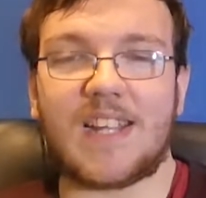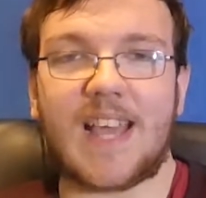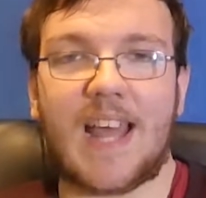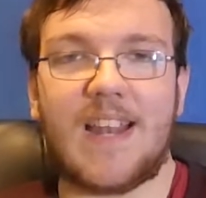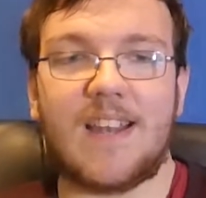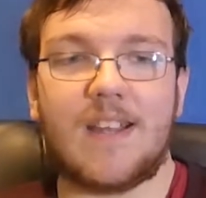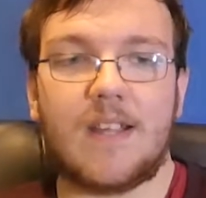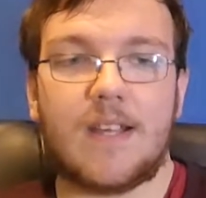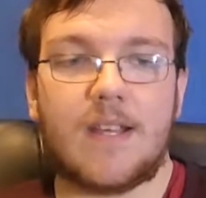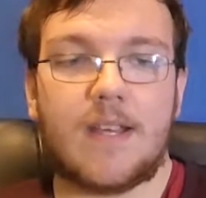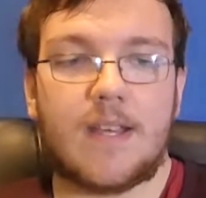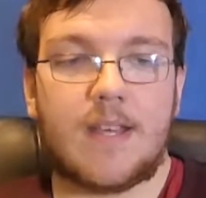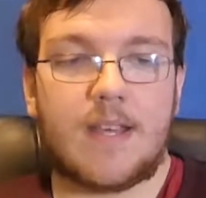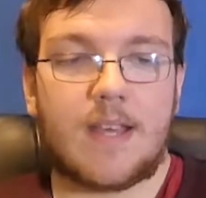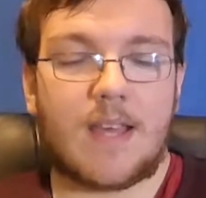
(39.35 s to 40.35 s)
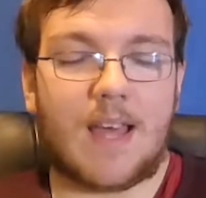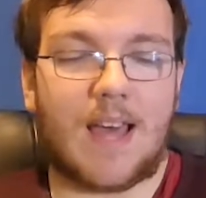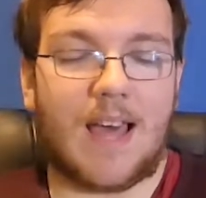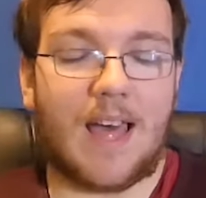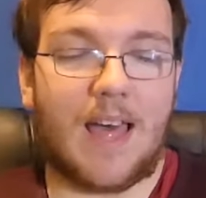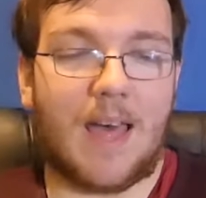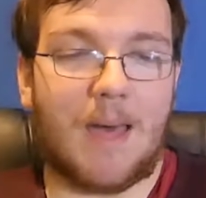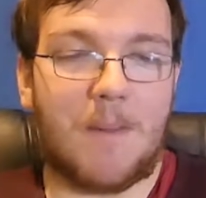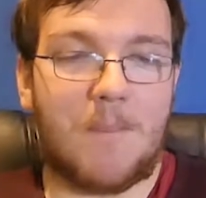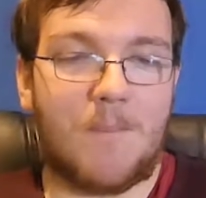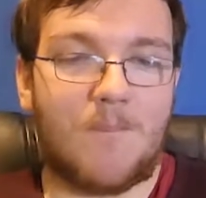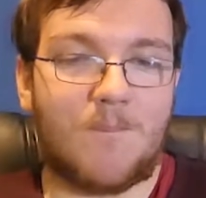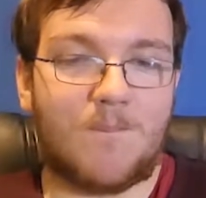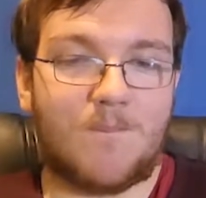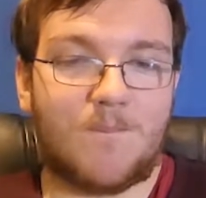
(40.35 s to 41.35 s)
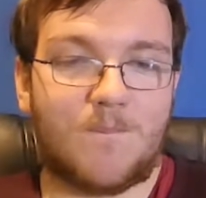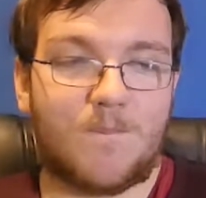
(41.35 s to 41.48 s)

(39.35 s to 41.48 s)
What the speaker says: again, having